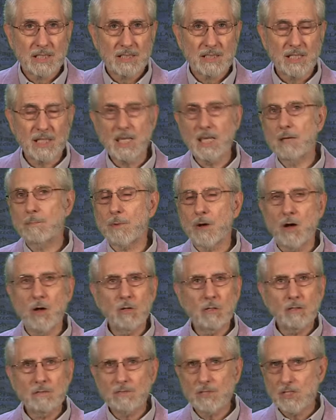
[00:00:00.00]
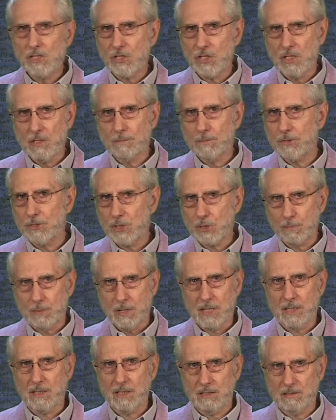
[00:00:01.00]
To keep all of this in
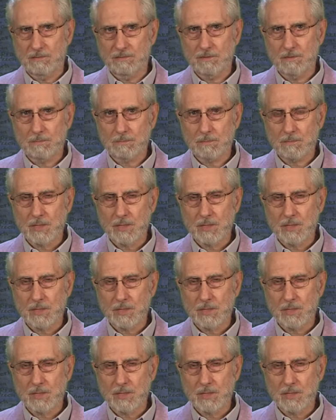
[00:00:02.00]
perspective,